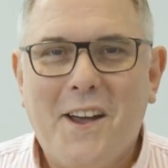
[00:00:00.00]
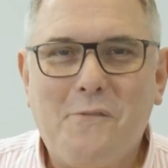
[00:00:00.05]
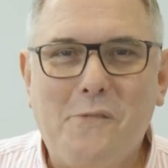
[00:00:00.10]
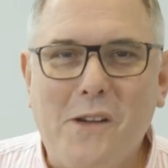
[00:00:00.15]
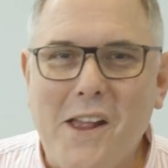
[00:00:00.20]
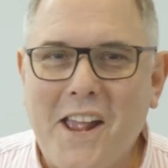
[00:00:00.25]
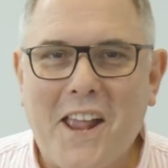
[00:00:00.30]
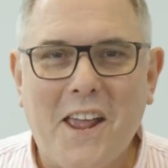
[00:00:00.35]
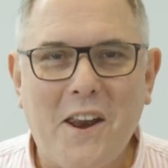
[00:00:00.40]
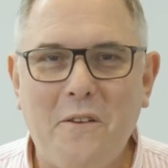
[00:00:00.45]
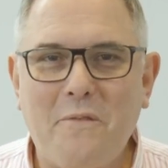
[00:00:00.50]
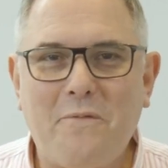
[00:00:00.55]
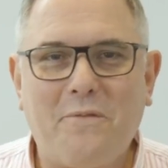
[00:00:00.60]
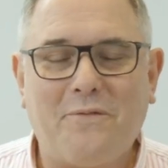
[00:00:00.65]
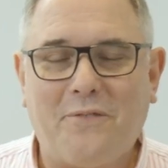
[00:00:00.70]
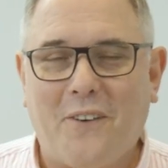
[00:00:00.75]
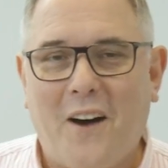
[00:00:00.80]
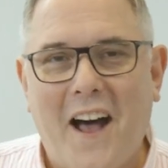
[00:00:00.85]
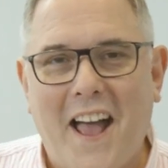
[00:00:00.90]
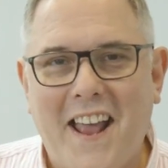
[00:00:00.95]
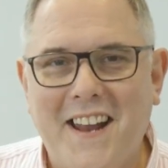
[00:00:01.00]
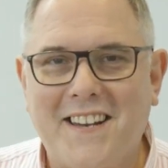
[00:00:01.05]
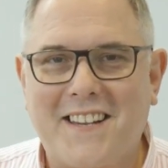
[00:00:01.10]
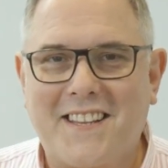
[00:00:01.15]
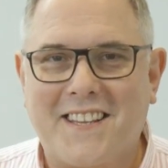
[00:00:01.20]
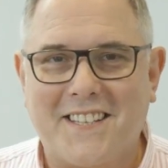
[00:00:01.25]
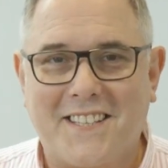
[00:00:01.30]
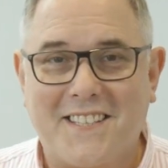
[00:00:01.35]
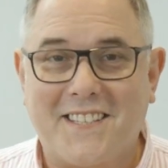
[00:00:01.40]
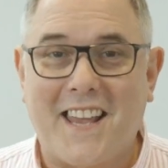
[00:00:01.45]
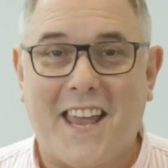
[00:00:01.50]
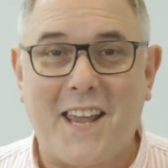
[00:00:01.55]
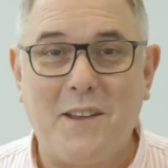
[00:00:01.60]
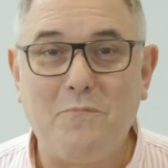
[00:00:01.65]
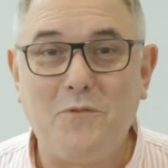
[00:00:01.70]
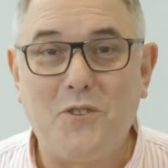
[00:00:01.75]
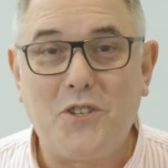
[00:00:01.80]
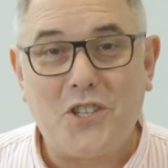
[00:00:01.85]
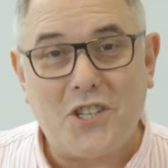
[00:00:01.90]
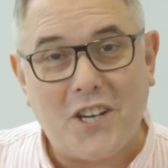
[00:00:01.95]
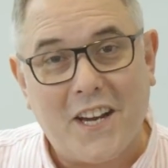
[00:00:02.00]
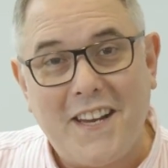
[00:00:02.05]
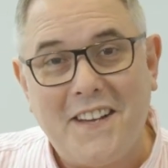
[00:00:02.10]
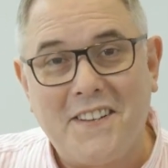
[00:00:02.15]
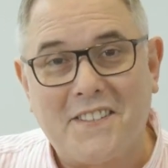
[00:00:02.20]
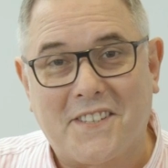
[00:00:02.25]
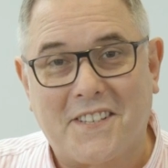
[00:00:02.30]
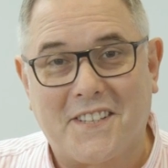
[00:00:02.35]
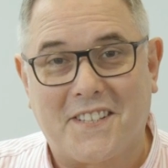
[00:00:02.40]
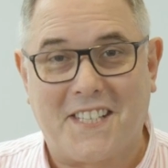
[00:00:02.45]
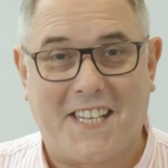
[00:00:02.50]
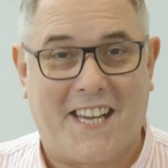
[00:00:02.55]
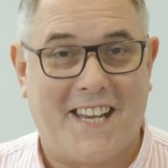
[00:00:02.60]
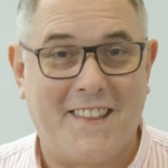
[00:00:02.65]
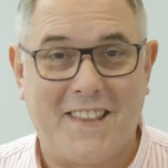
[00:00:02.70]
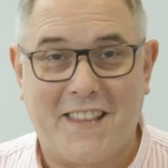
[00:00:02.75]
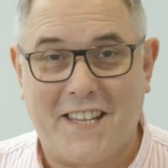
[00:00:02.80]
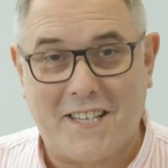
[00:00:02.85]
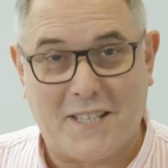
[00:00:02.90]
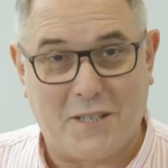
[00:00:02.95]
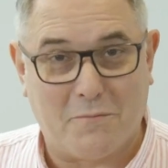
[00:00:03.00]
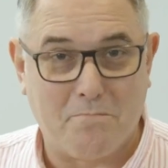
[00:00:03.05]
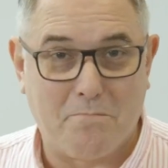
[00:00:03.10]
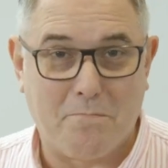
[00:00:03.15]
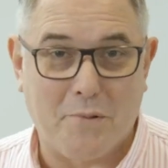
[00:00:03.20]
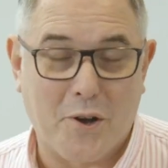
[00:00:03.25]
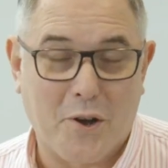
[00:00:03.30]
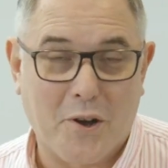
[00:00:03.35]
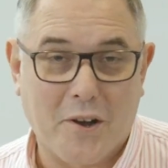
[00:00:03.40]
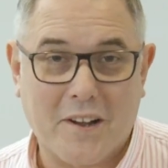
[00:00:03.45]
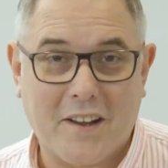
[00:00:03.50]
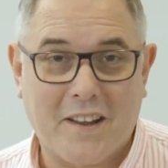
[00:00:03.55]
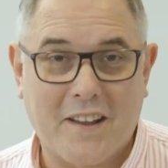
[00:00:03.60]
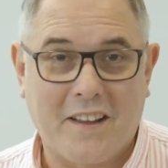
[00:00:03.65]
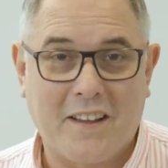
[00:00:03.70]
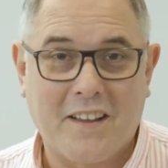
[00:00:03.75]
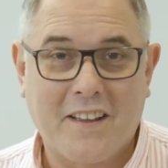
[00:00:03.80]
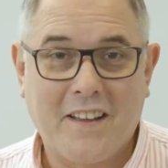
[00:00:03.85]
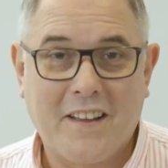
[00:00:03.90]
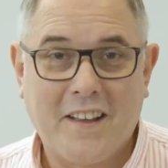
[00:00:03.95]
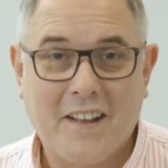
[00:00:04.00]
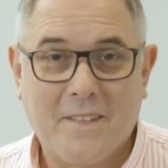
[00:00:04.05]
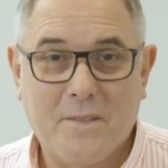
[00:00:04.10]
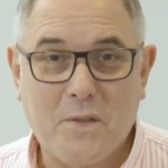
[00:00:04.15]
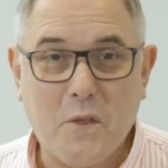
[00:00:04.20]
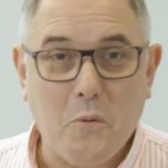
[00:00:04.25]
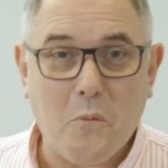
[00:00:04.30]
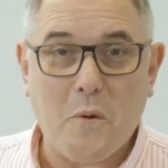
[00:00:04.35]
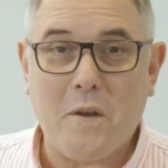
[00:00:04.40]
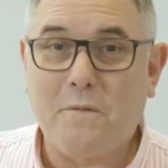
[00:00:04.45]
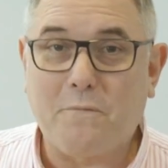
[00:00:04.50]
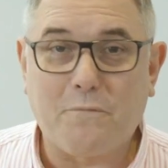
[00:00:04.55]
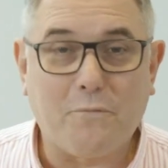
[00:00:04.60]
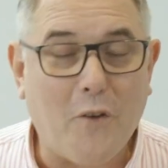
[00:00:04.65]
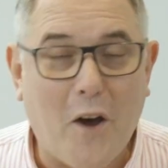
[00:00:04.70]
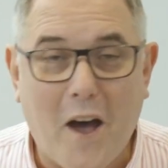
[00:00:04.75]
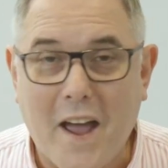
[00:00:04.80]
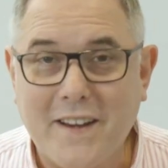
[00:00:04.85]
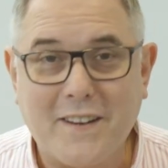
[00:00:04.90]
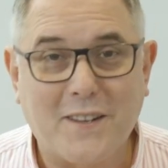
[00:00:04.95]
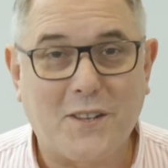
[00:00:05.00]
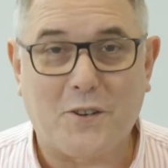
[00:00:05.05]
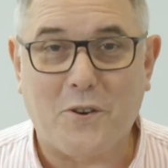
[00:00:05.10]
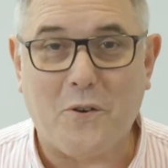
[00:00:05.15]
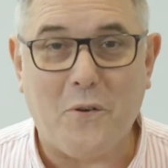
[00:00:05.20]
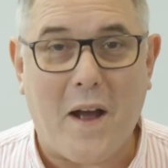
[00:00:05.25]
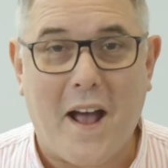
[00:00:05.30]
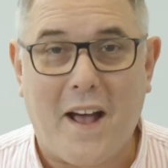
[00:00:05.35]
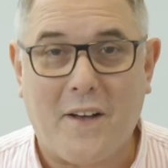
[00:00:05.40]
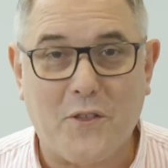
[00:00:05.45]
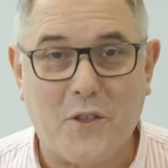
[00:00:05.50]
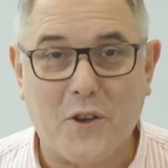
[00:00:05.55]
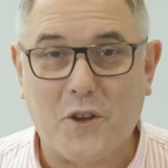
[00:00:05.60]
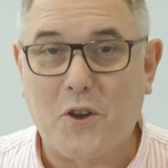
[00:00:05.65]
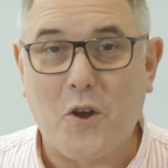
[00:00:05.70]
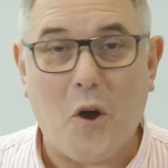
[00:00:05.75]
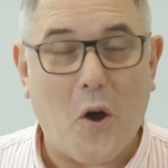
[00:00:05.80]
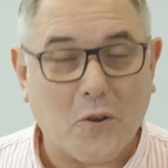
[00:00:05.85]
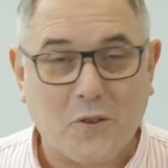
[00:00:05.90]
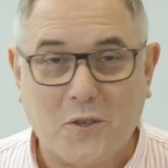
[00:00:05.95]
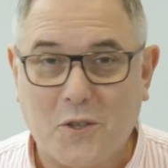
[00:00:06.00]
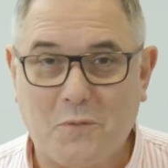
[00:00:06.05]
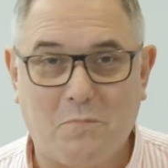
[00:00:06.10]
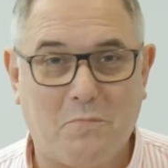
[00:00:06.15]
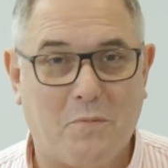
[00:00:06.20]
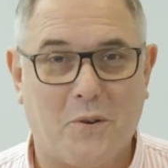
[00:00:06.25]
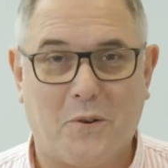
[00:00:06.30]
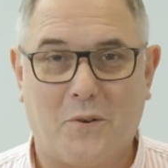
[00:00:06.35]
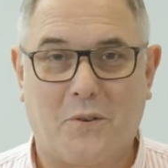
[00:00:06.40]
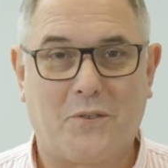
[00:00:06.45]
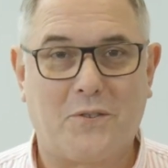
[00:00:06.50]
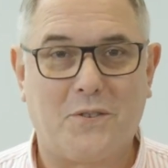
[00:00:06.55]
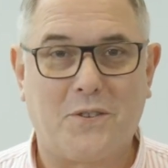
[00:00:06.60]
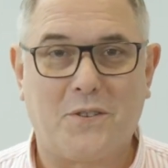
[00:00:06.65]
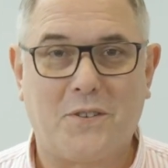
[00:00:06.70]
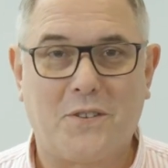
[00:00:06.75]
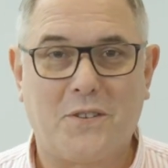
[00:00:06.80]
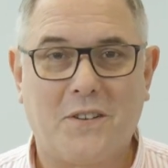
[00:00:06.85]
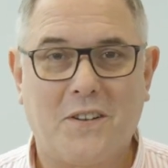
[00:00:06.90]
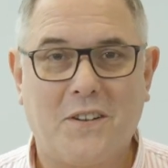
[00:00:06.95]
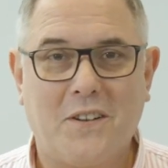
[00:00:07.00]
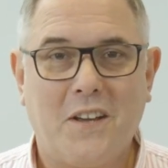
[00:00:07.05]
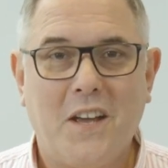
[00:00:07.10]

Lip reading: We're going to find the same Jesus in this book that we find throughout the Gospels.